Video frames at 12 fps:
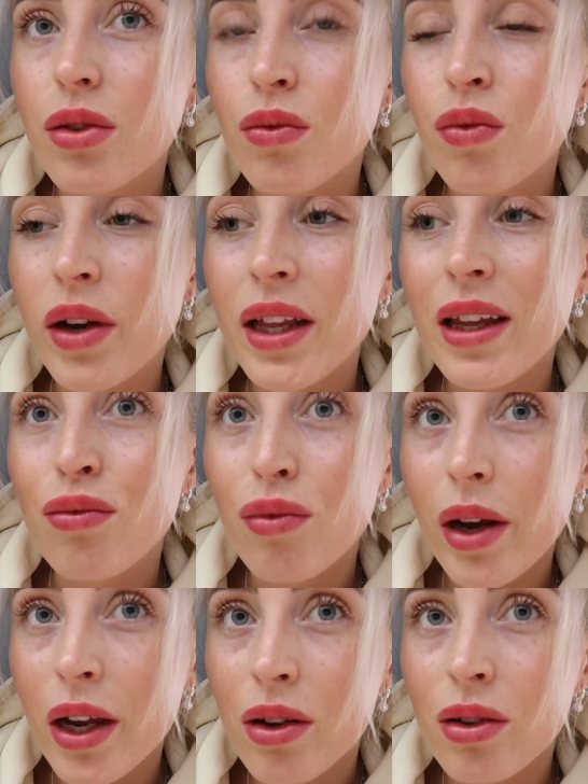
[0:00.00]
really
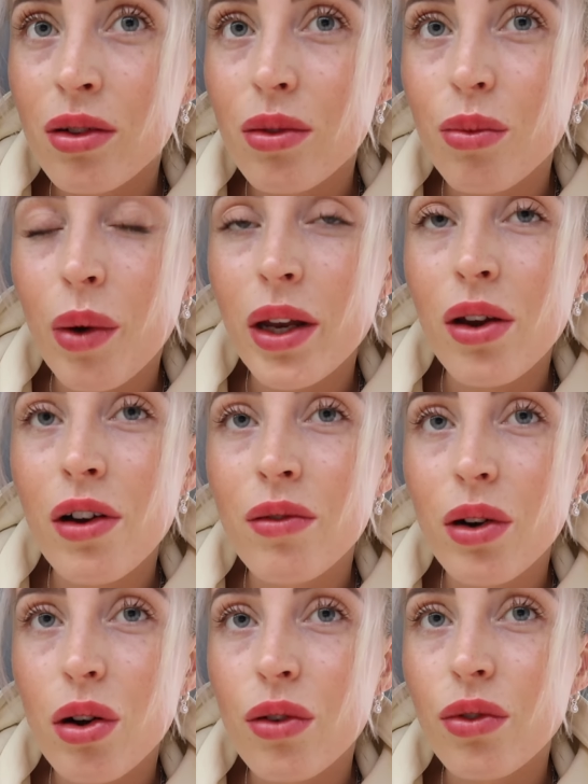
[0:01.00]
real when you're in
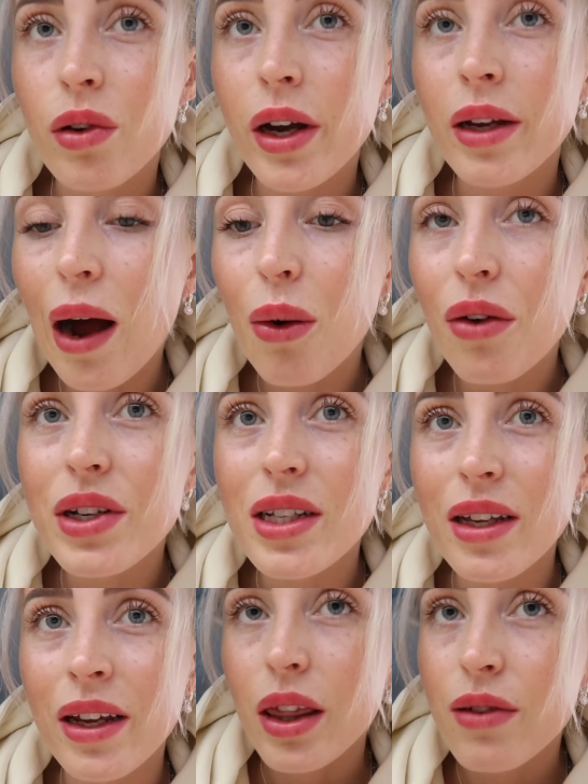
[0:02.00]
recovery. Now,
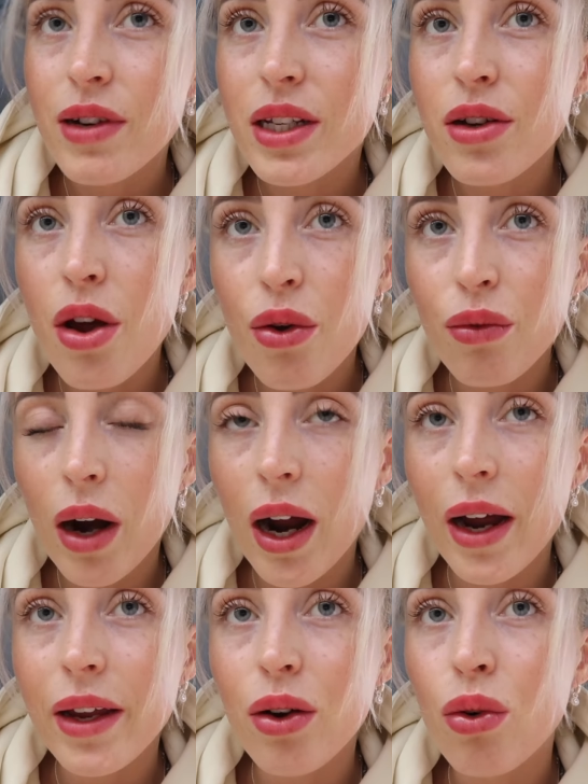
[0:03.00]
obviously, there is no
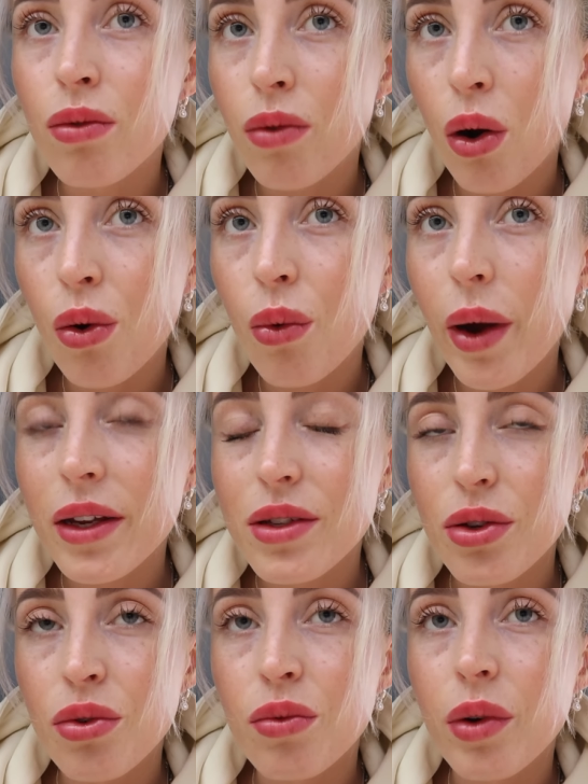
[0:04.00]
right or wrong way
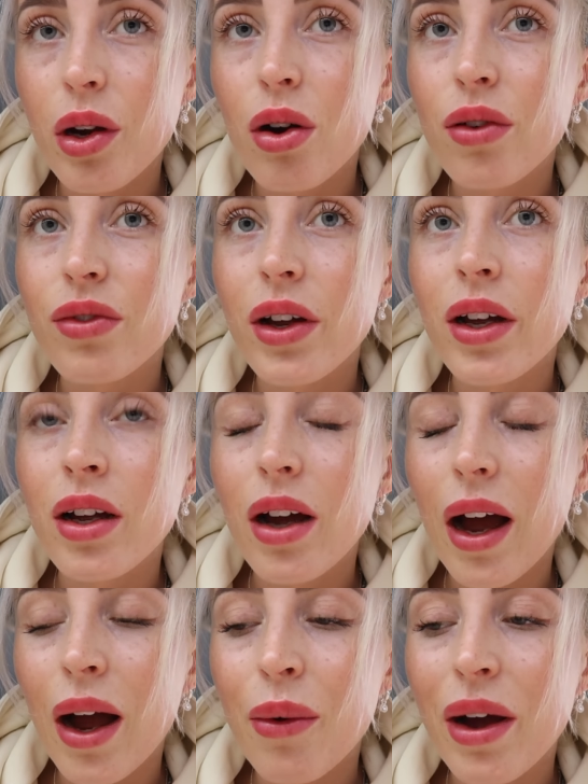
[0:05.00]
to recover.
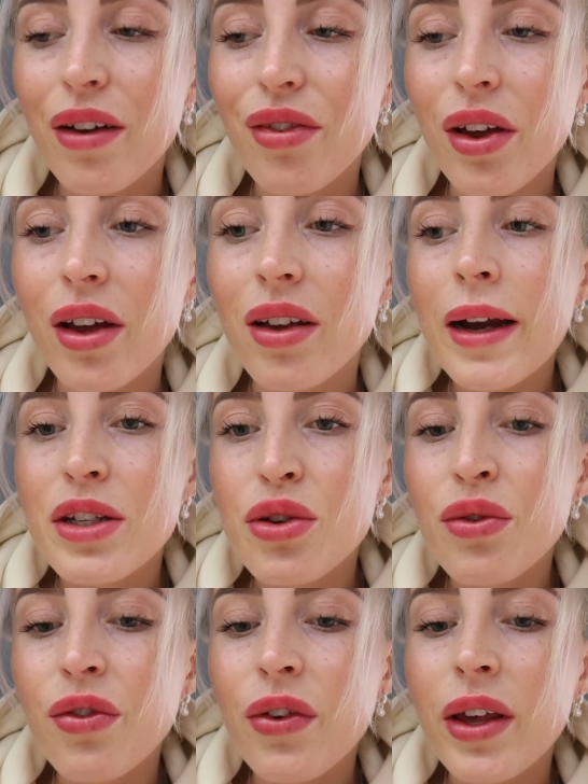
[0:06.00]
However, I
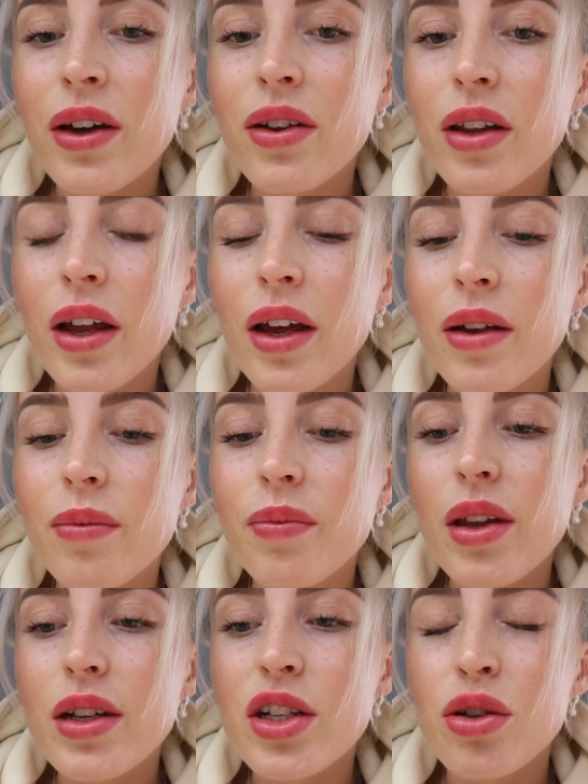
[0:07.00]
do feel that
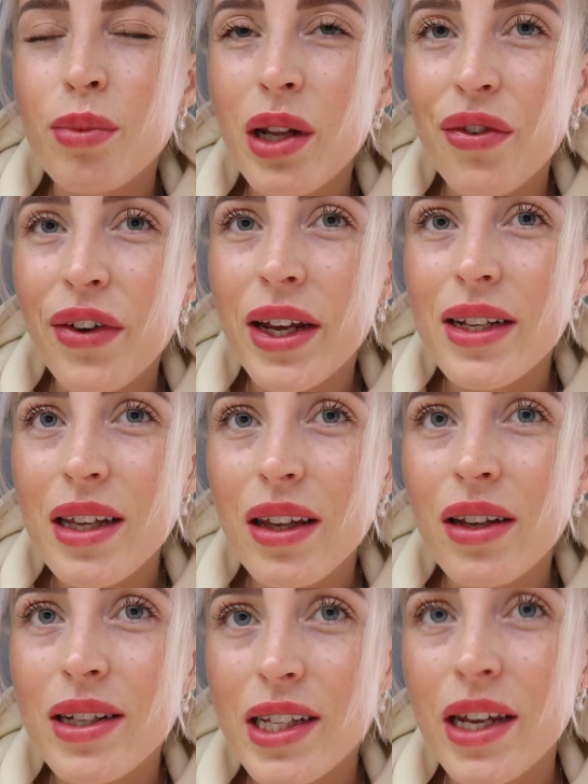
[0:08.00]
some of the things that
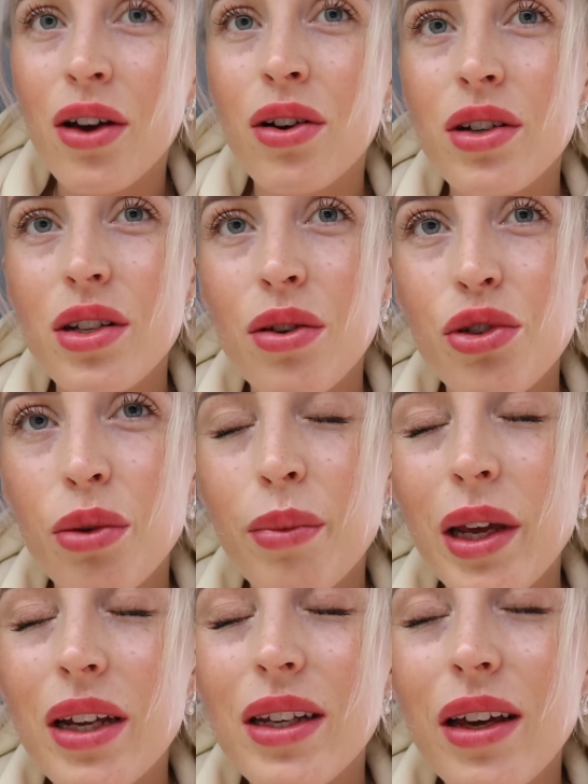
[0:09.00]
you see on social
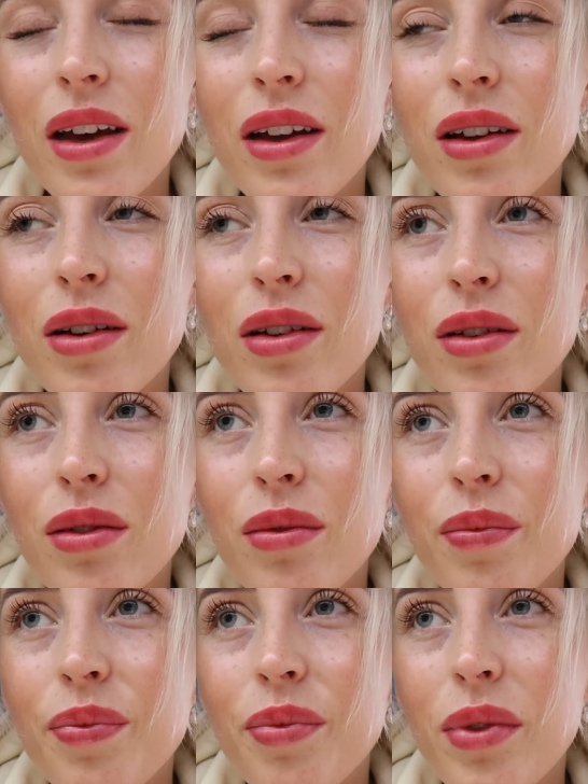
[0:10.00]
media
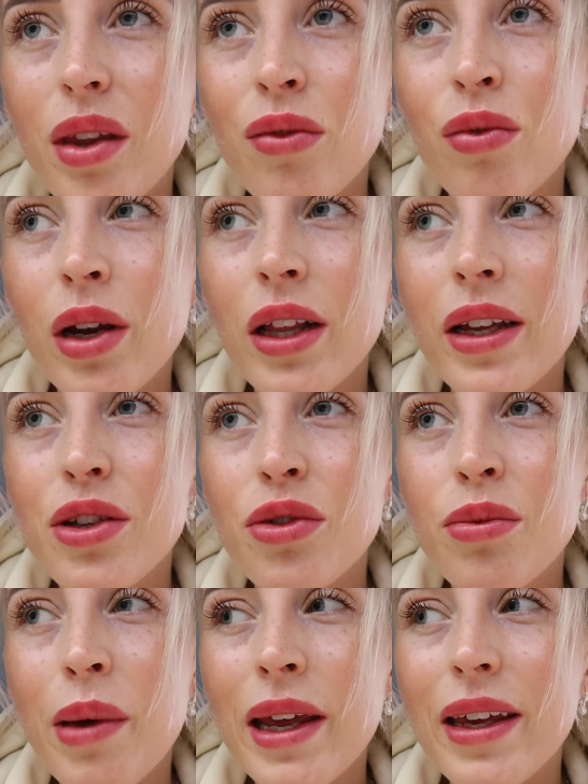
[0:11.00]
really
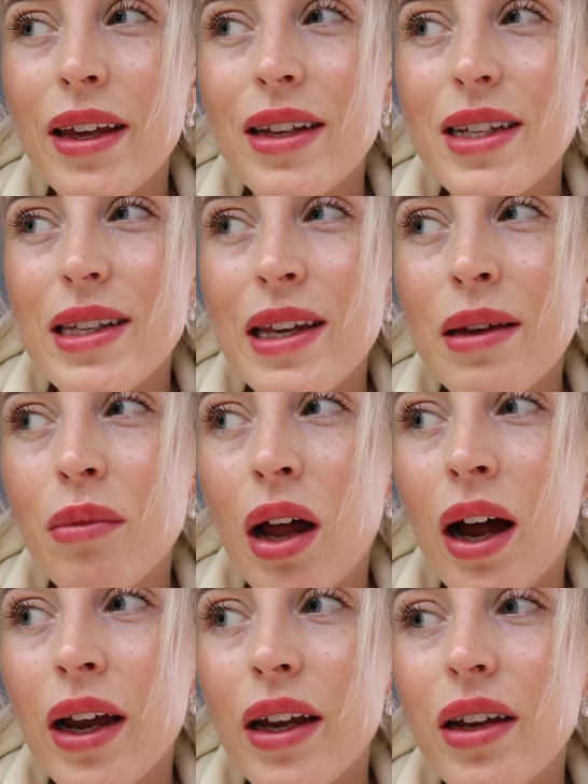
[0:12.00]
do make it seem
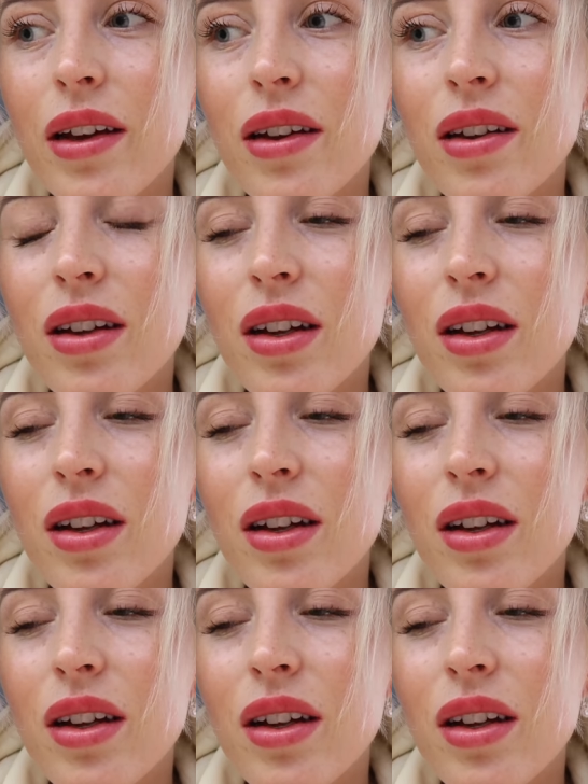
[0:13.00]
like